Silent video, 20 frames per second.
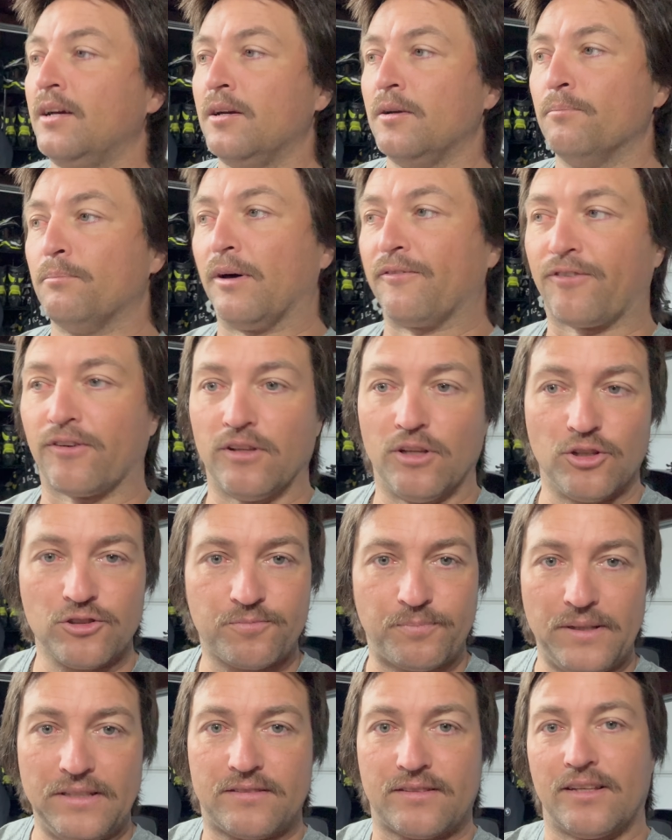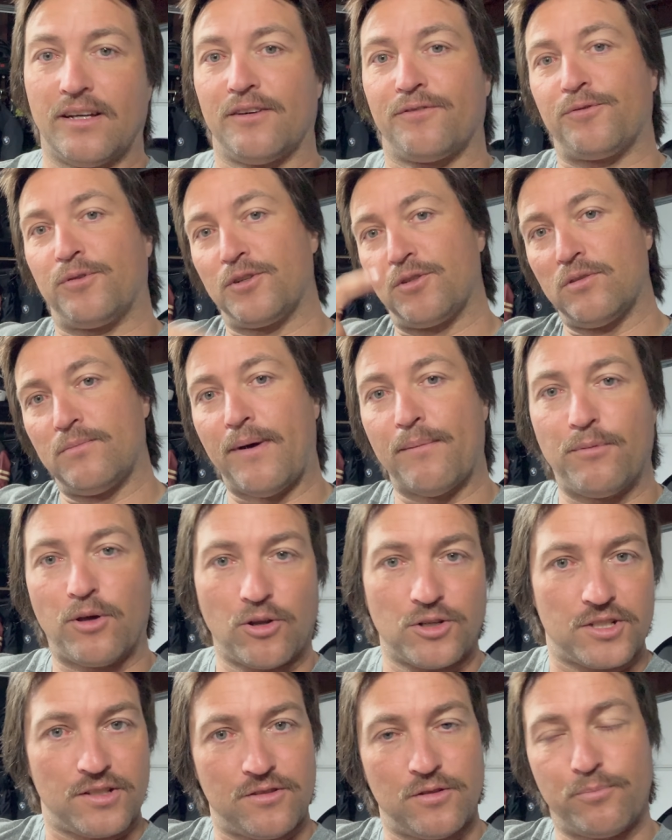But for low speed stuff, we're doing my
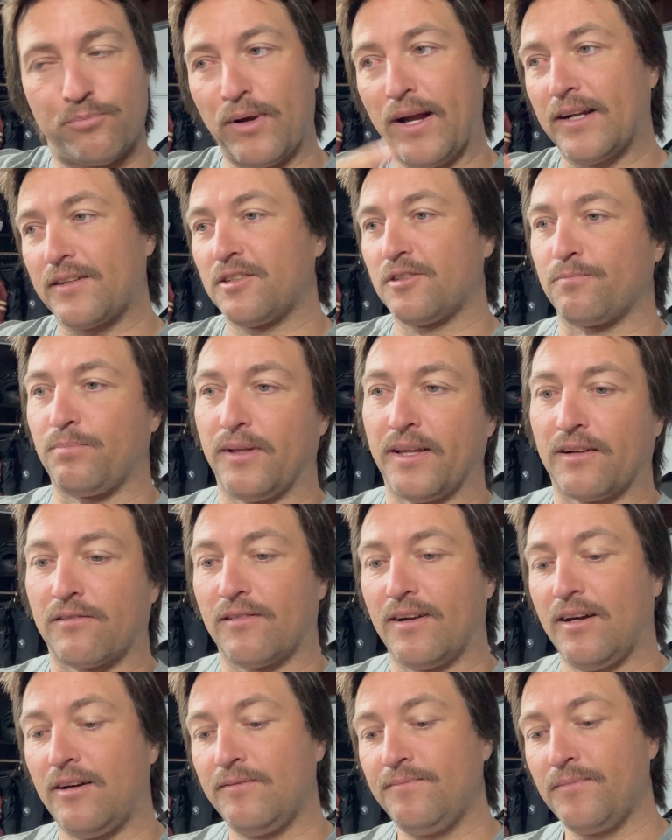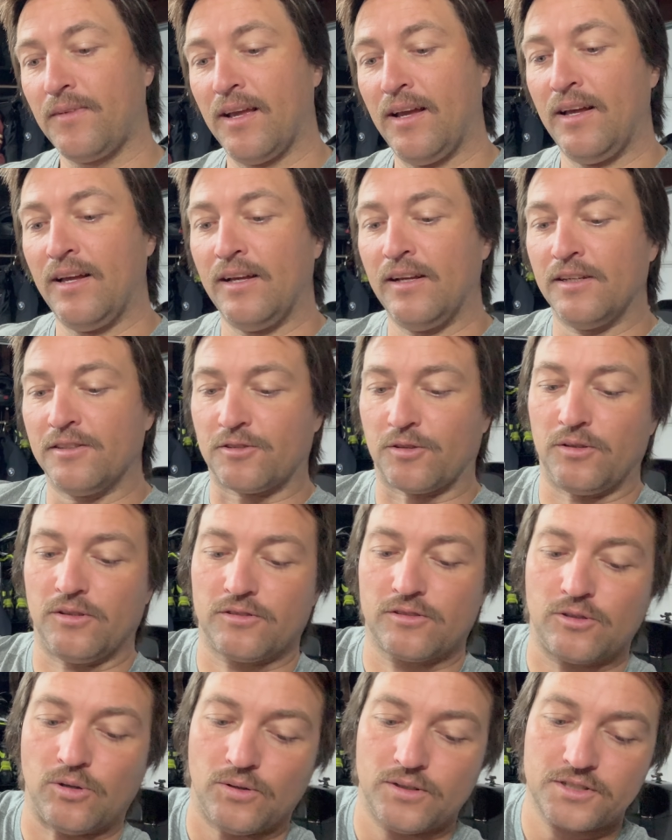MotoJitsu practice, playing around. So he
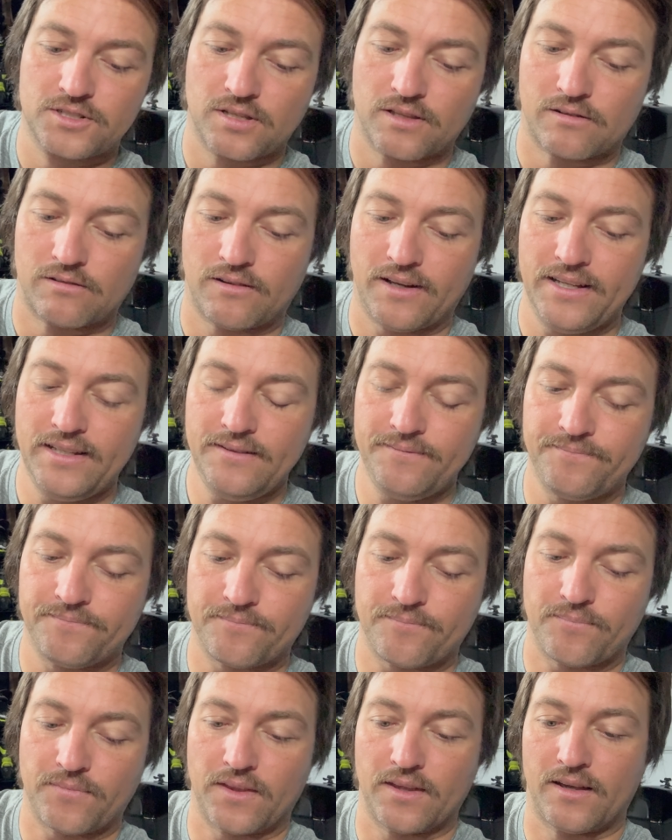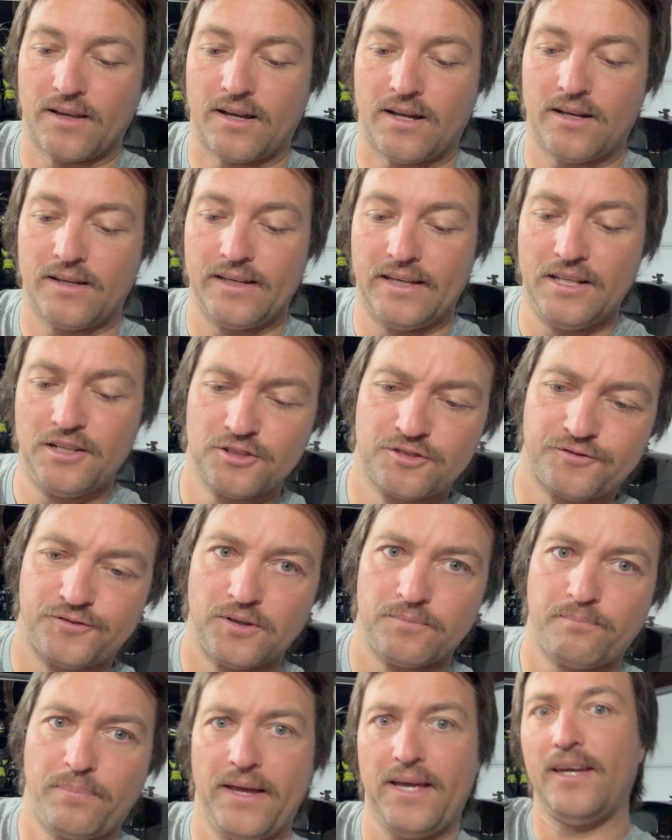was going to the right, hit his
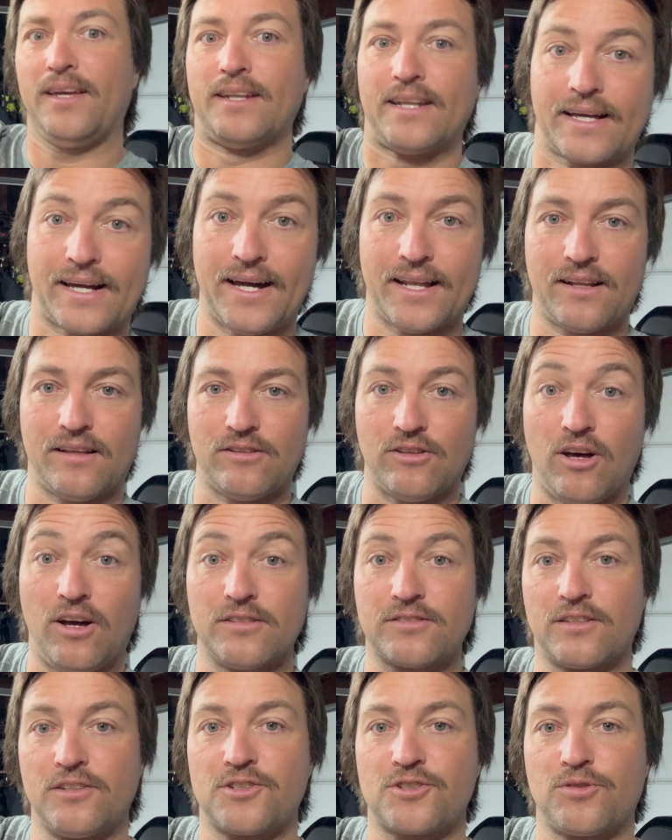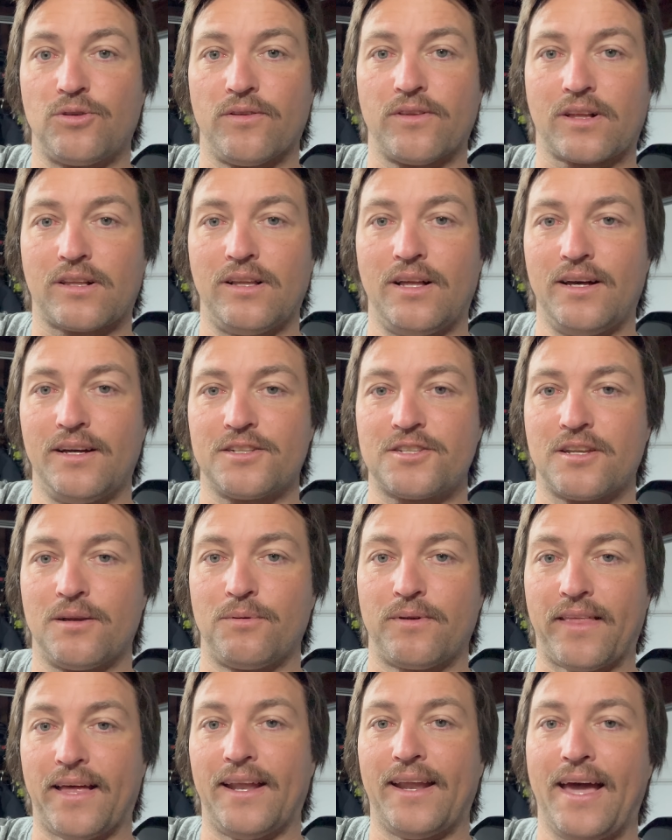foot peg and it kind of lost control of the clutch. And
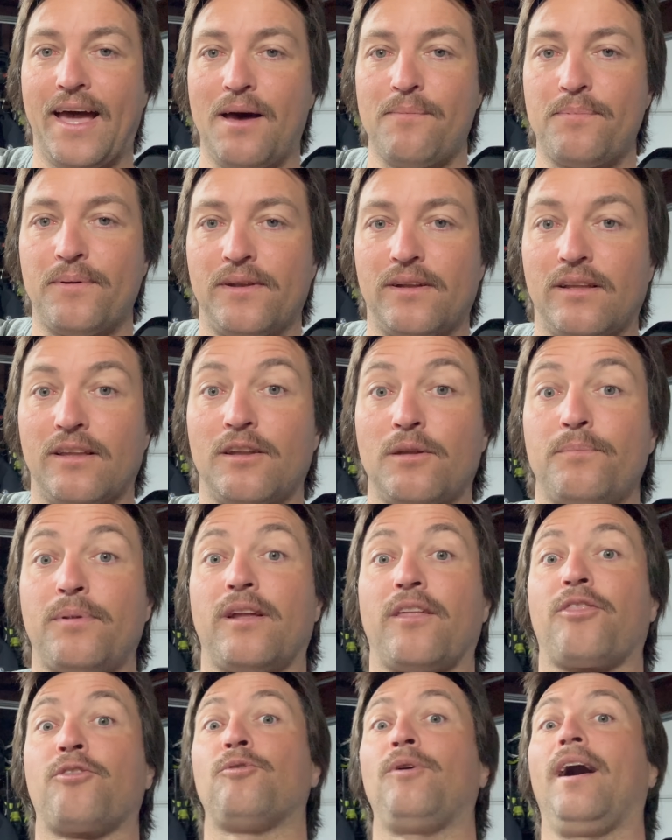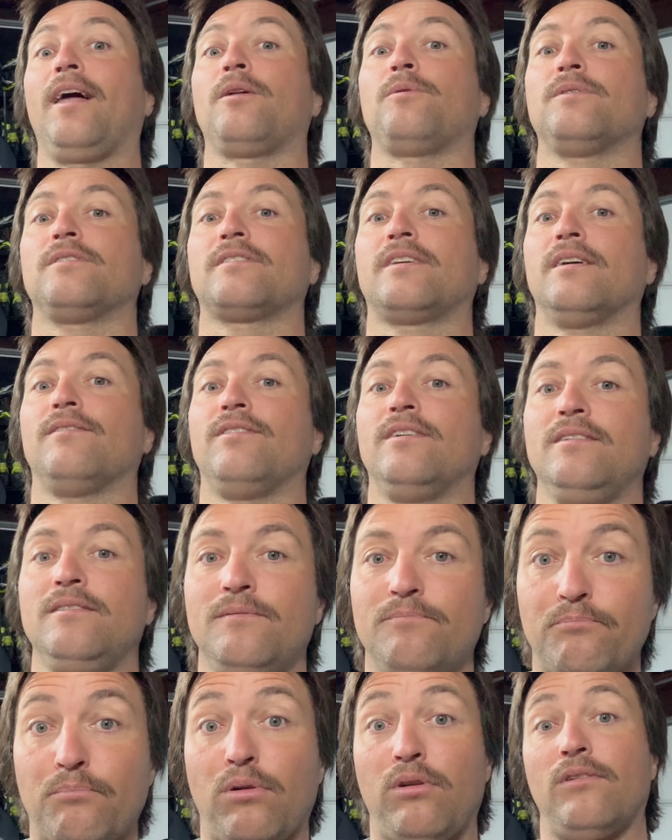when that happened, a little bit of throttle was
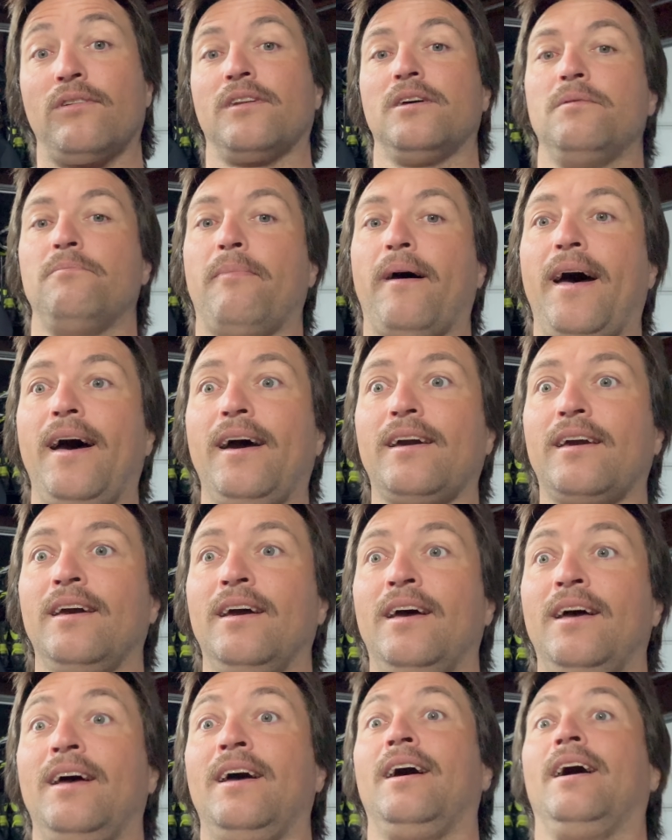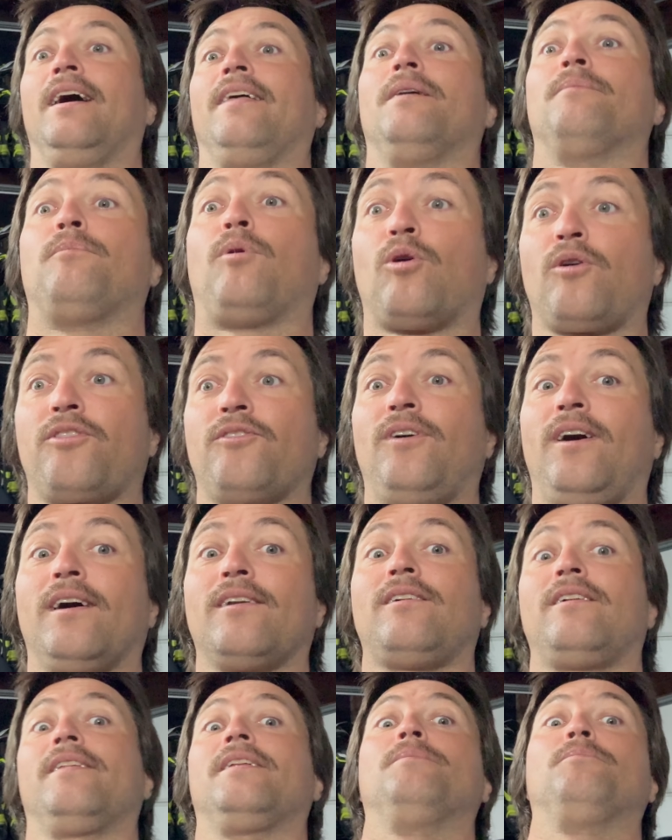given, pulling him back, and then more
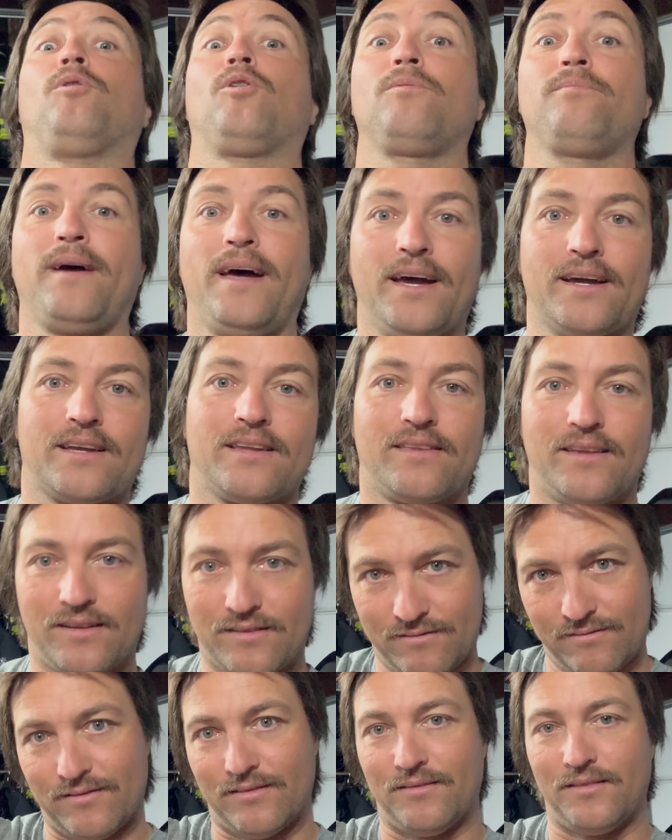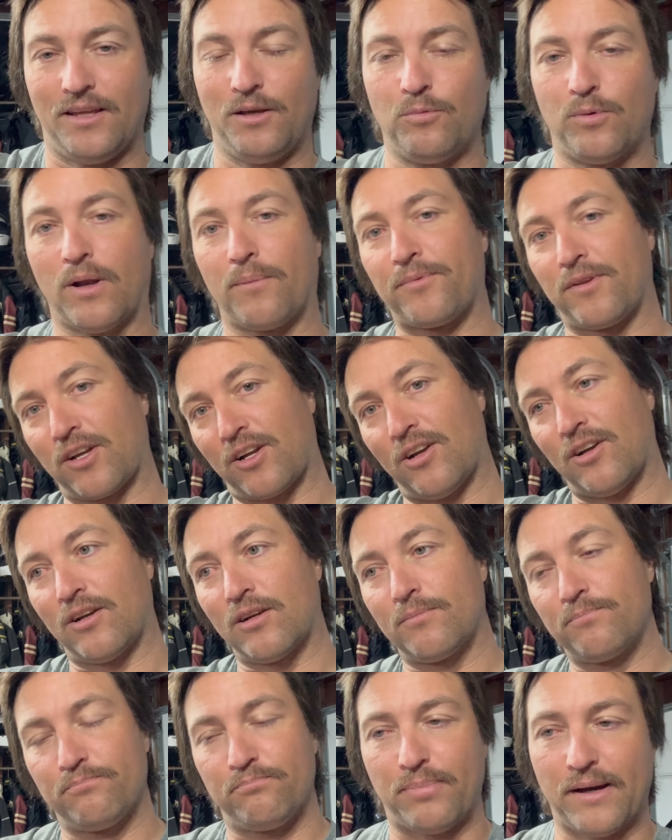throttle and then more back. And then he went up the
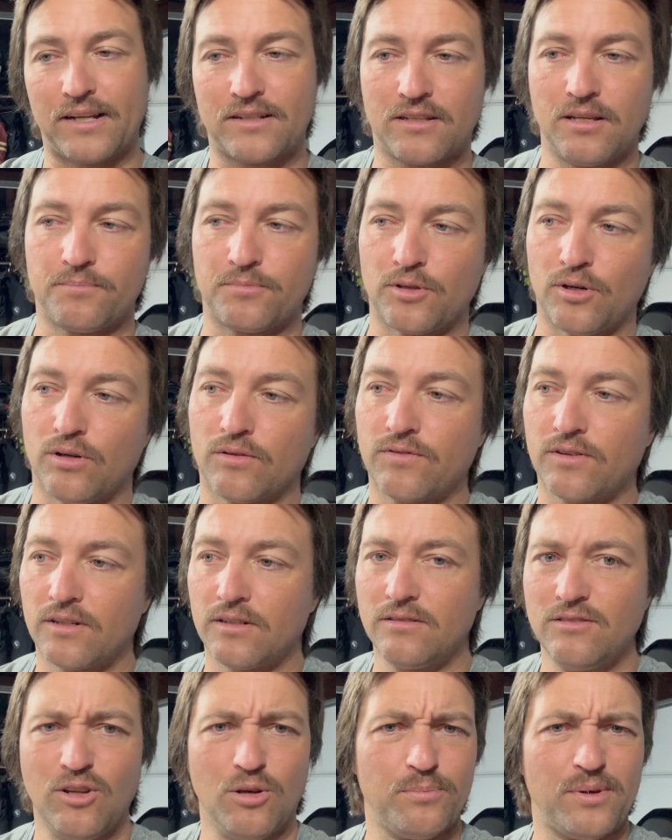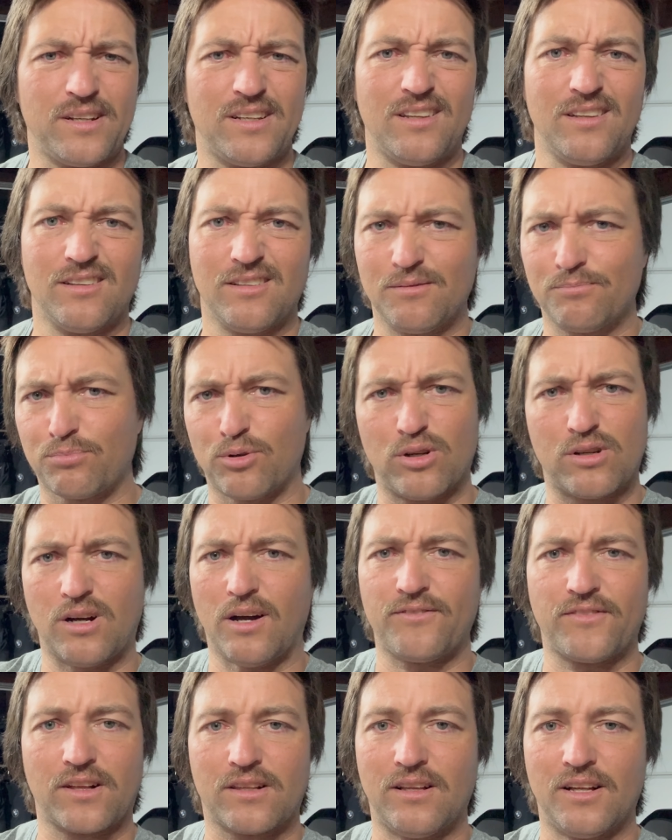curb, bike tipped over, no big deal, broke
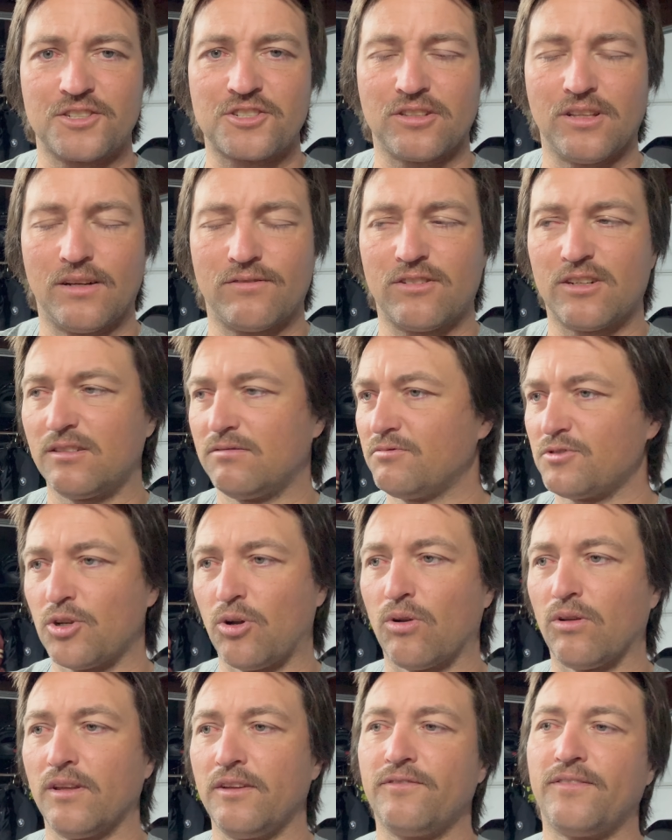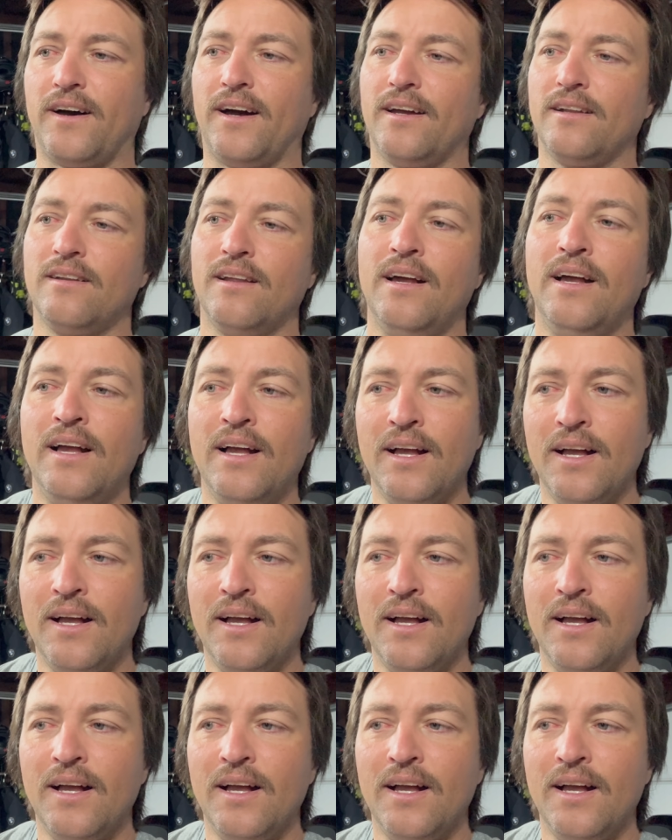off the clutch lever, totally fine.